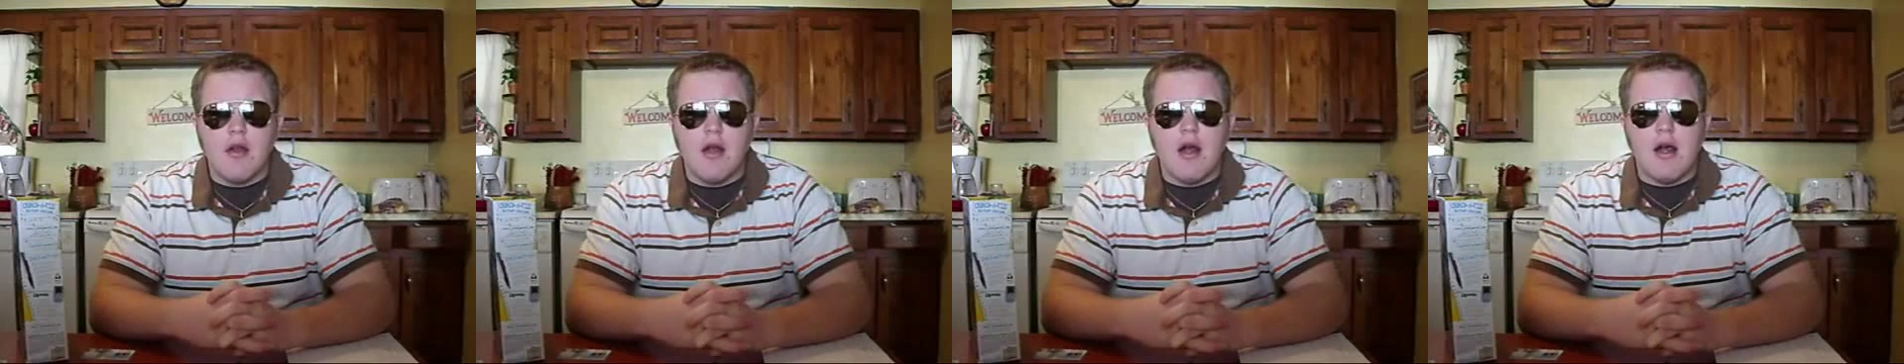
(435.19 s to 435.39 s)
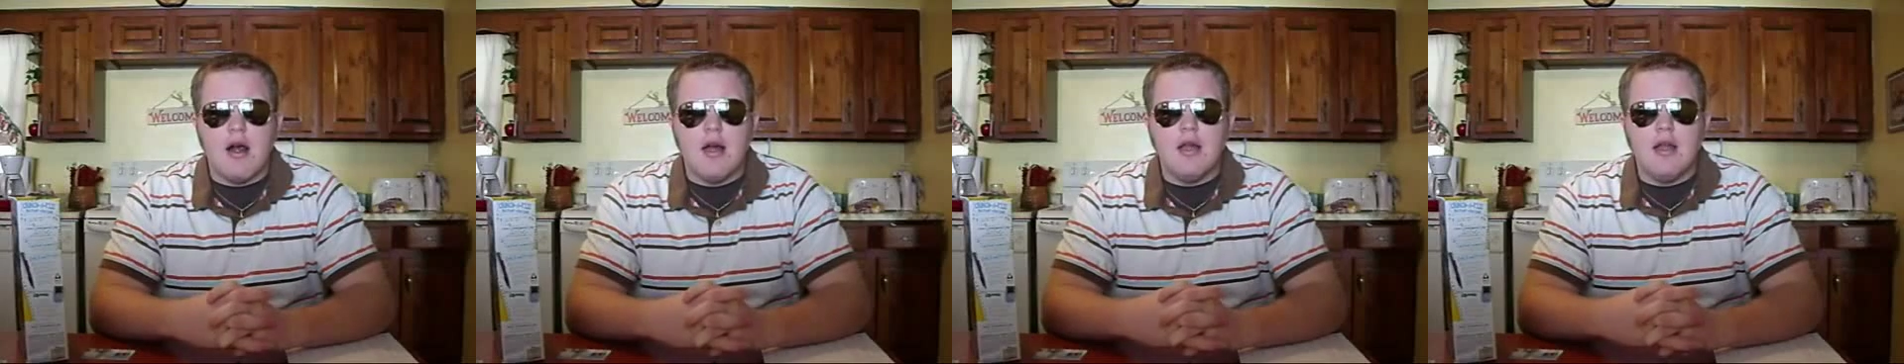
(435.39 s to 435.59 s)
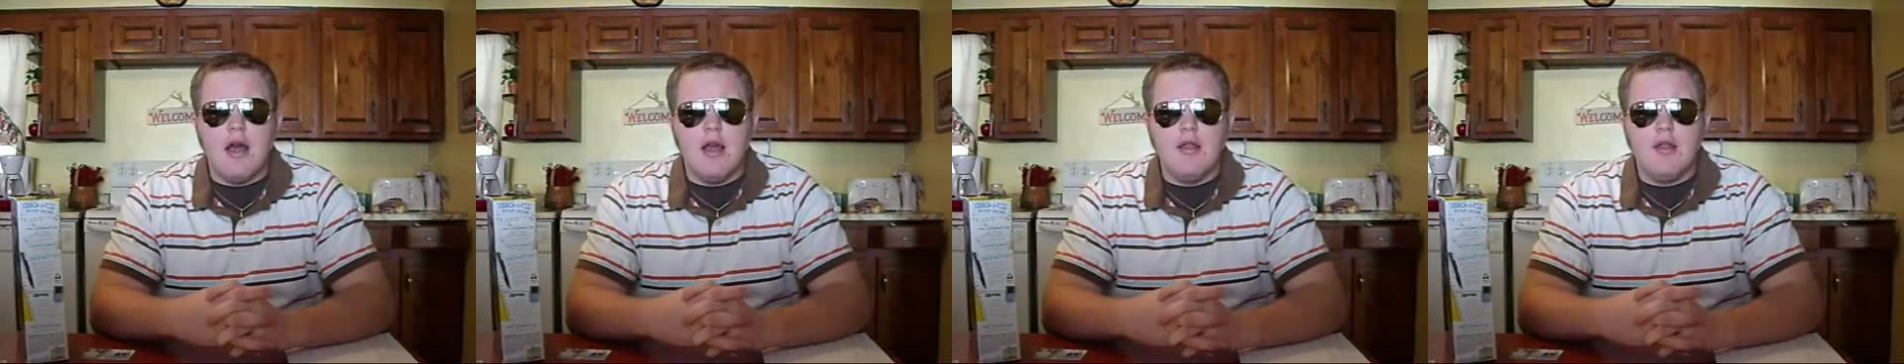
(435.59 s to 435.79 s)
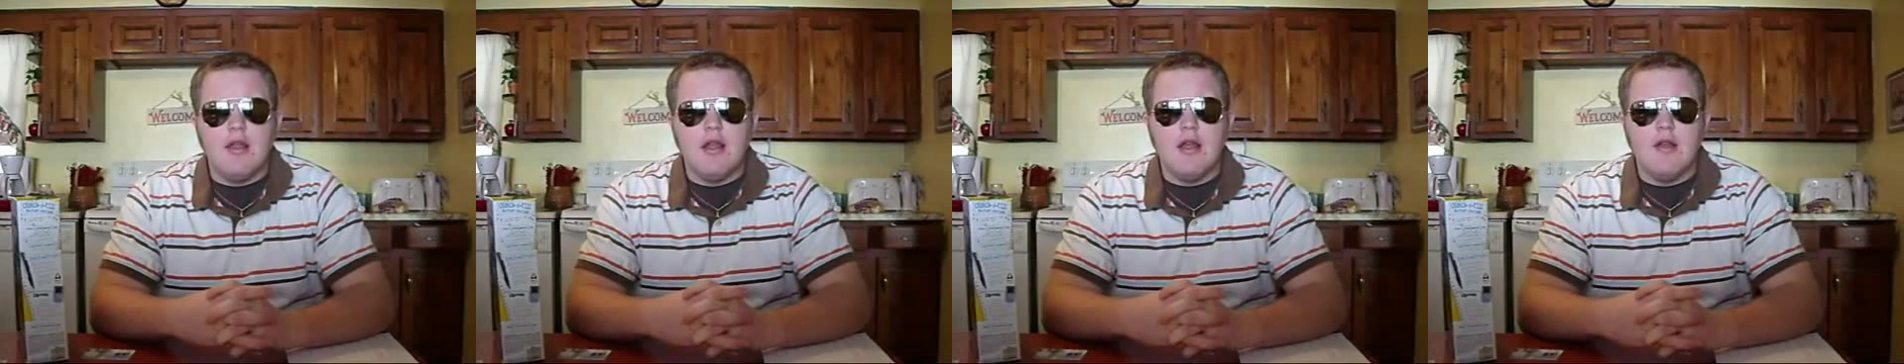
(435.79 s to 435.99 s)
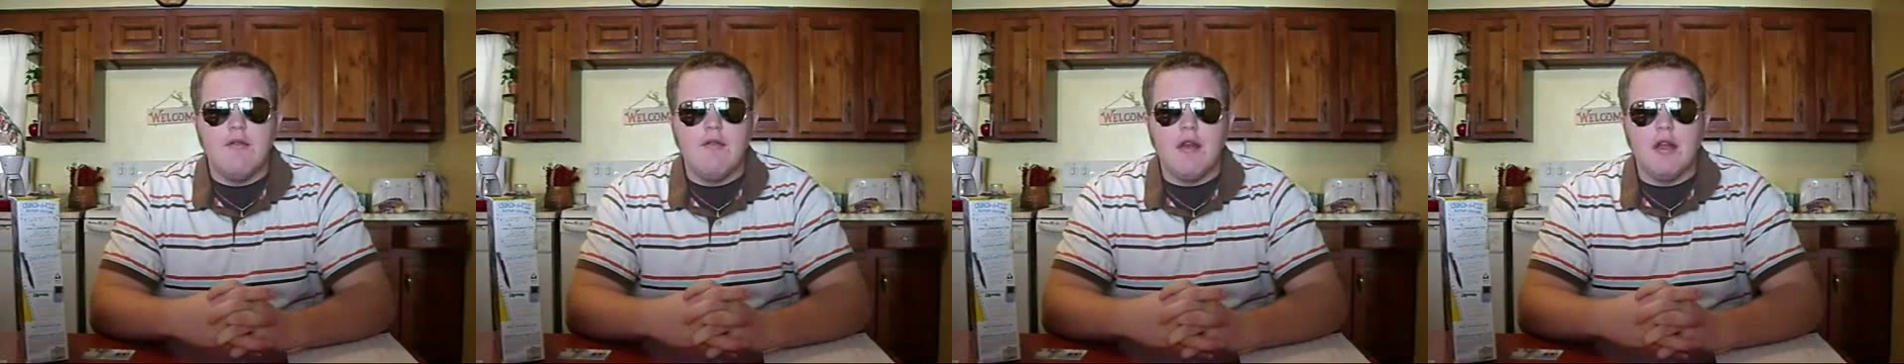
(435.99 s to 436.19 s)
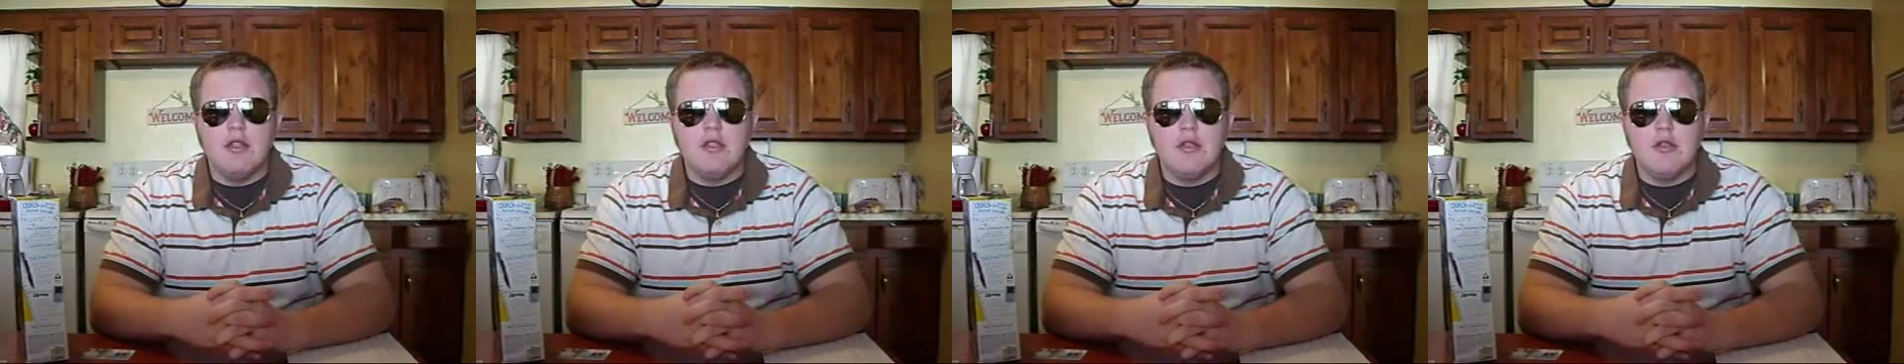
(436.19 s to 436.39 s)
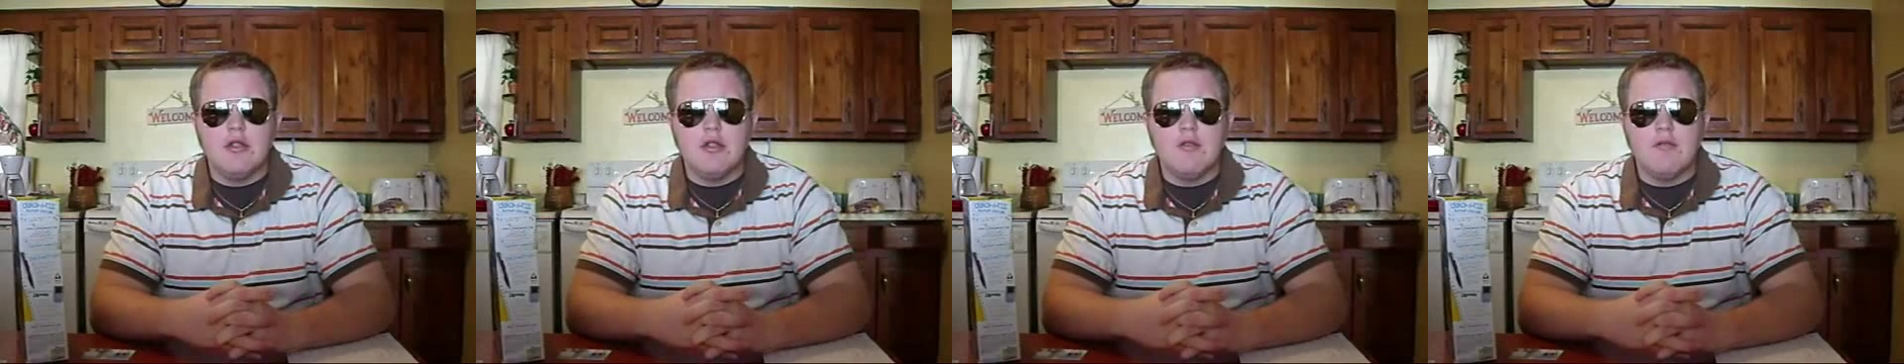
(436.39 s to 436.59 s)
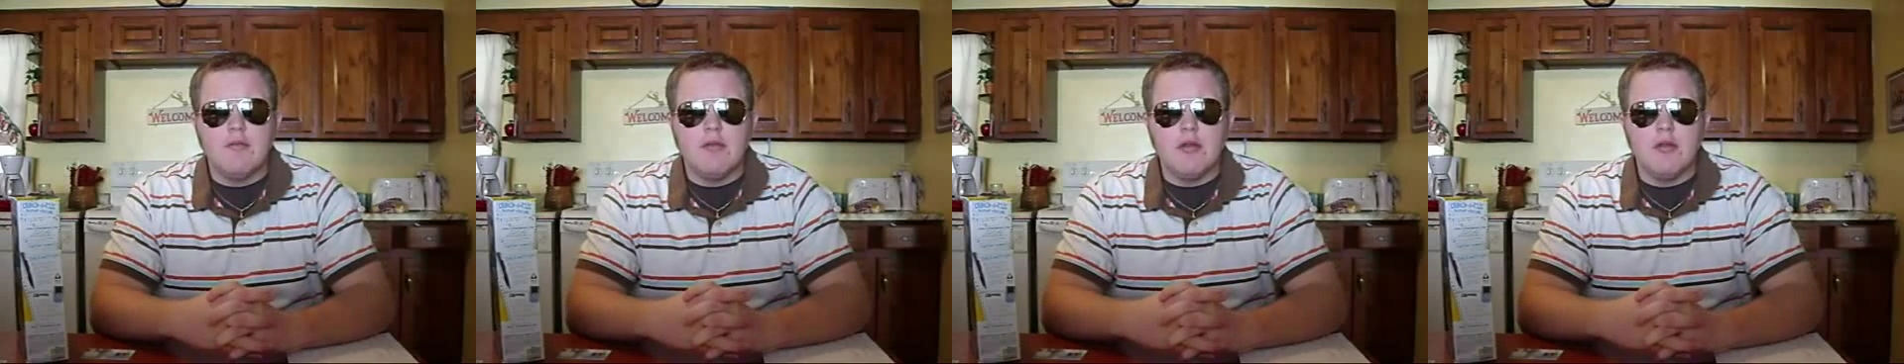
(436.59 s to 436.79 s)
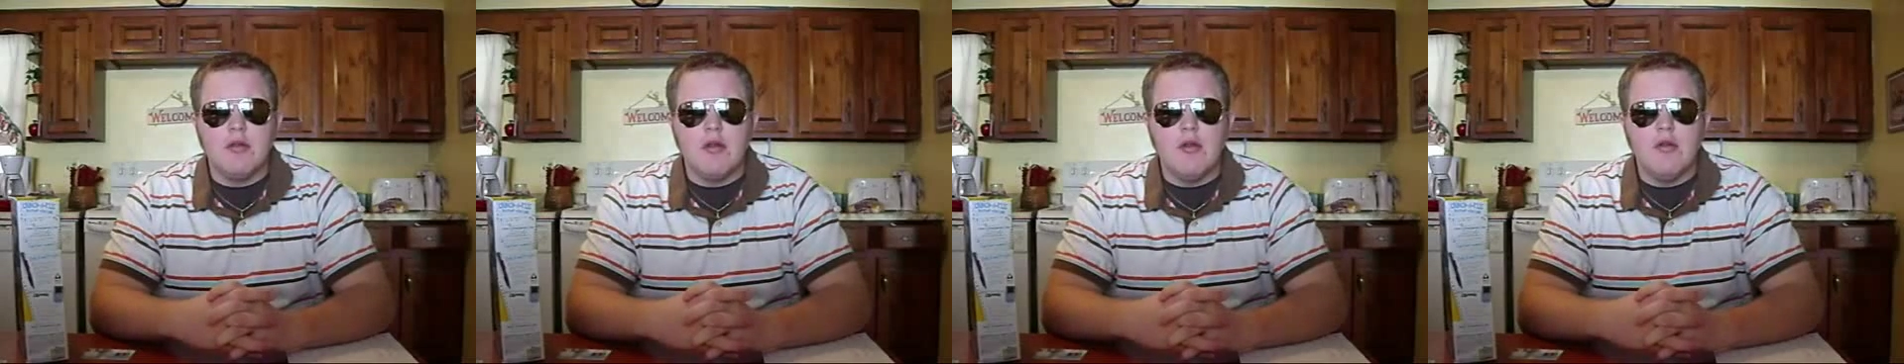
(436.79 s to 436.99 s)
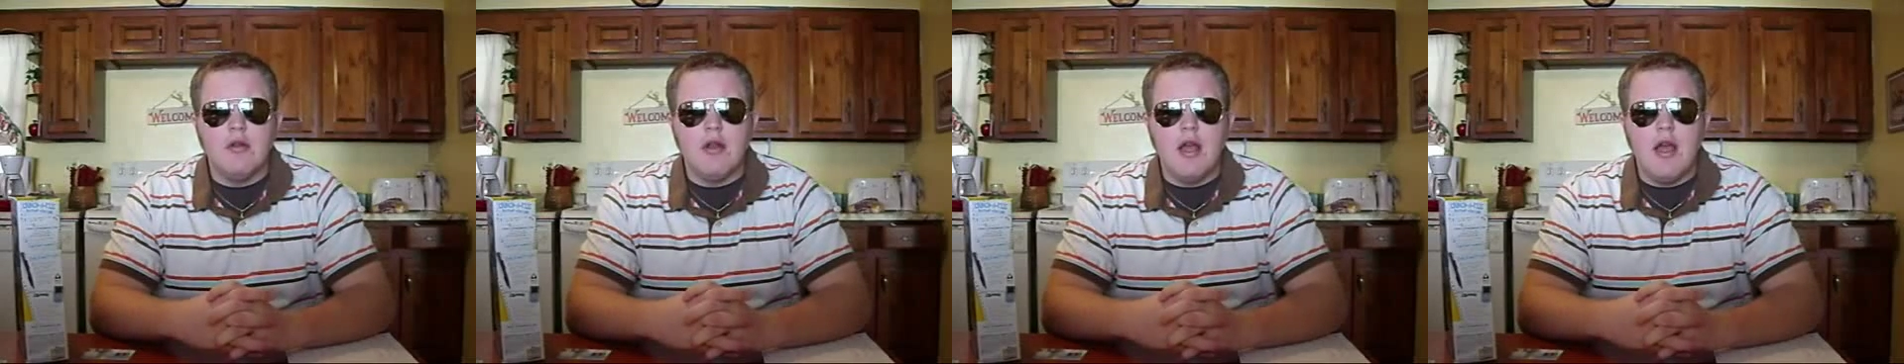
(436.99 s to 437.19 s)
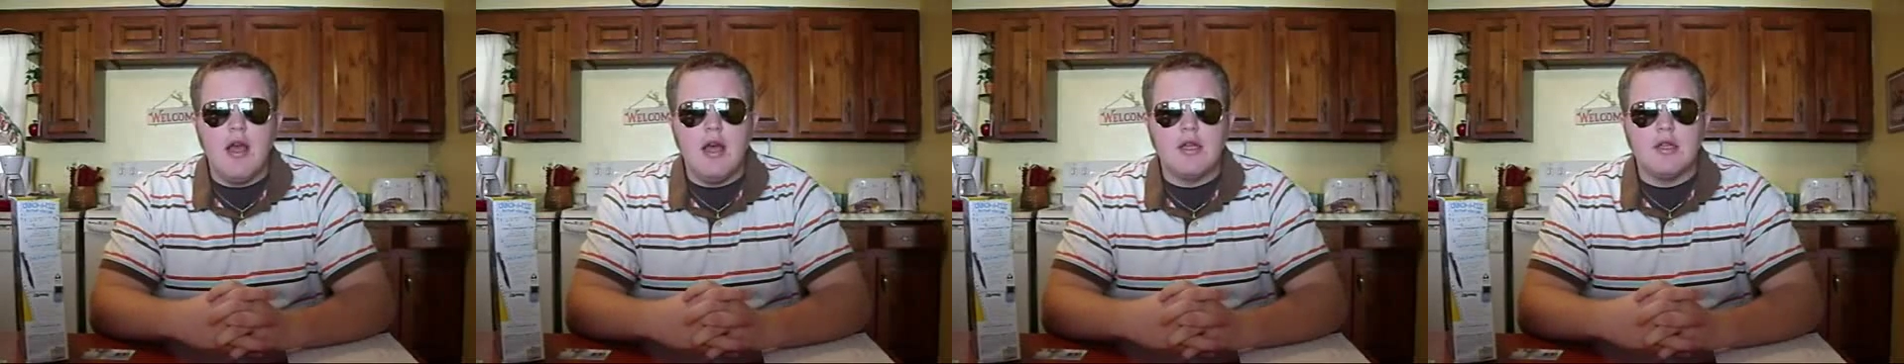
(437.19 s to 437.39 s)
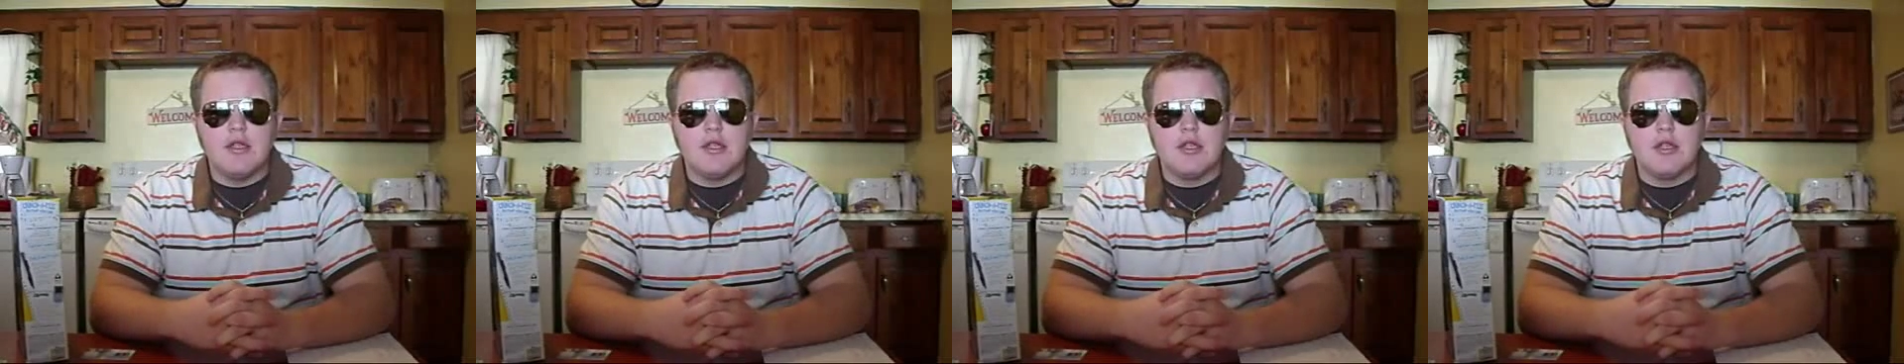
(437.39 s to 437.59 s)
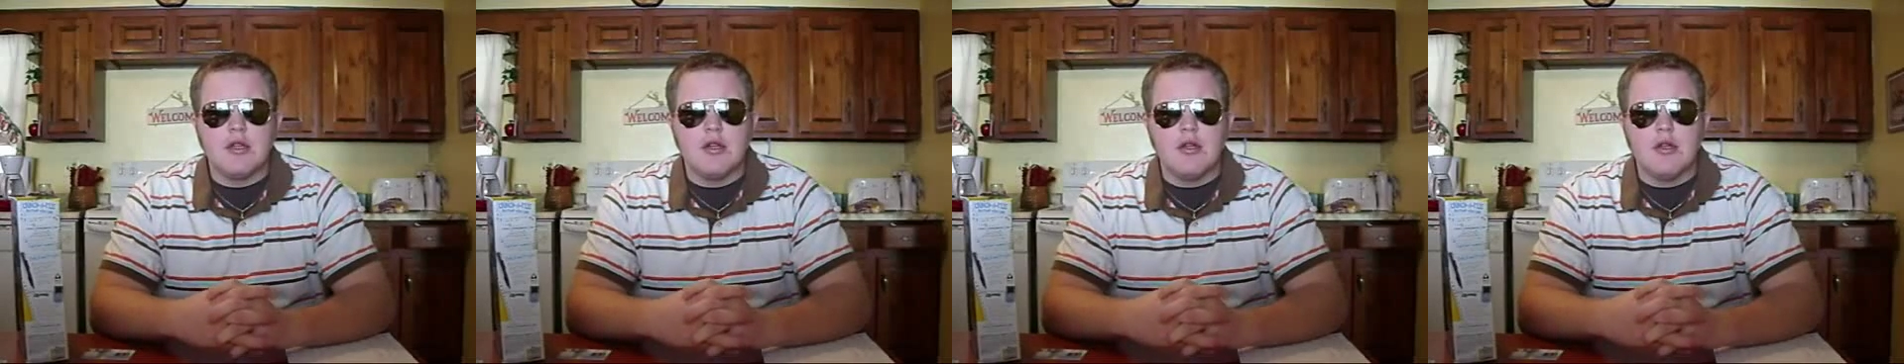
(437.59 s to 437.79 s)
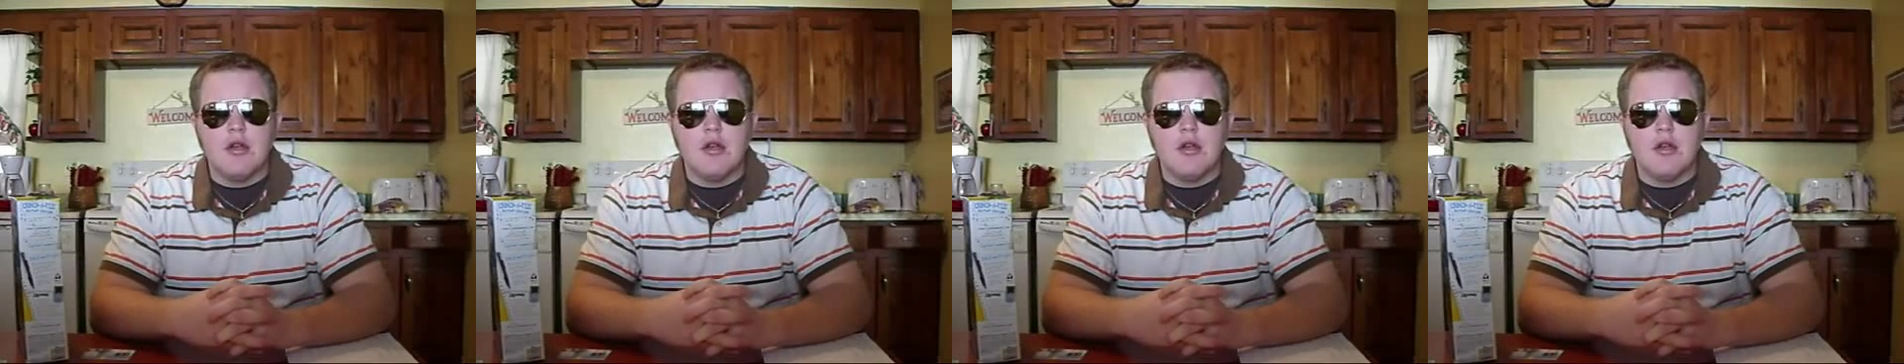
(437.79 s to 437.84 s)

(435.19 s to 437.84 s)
I like The Adventures of Pluto Nash.